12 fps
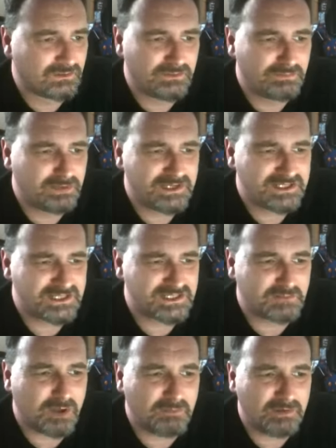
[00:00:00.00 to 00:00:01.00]
with
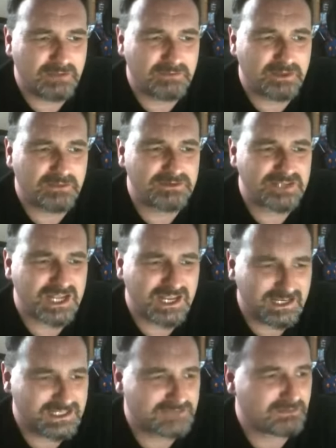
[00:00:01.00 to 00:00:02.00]
piercings popping up in the most
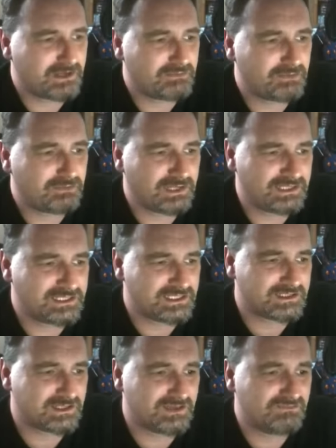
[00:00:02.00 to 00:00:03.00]
inexplicable
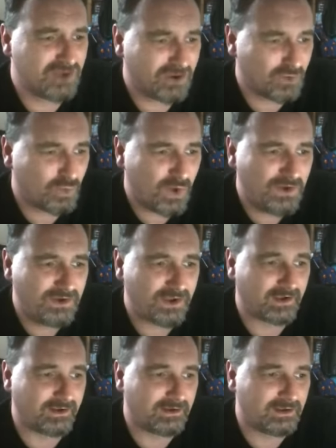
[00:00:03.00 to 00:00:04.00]
places that you've got to
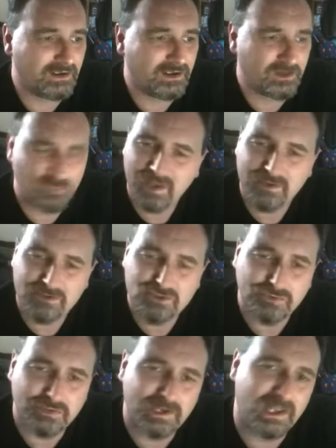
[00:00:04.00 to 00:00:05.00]
wonder at where you
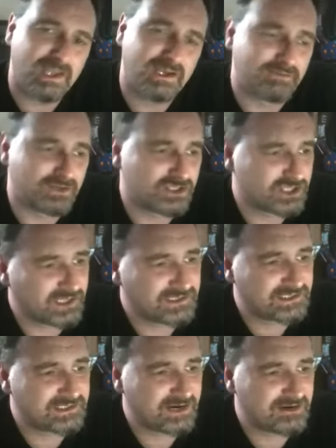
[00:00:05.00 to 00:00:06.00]
draw the line of
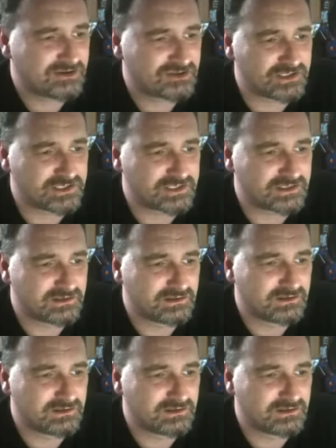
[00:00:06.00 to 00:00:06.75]
uncharted territories.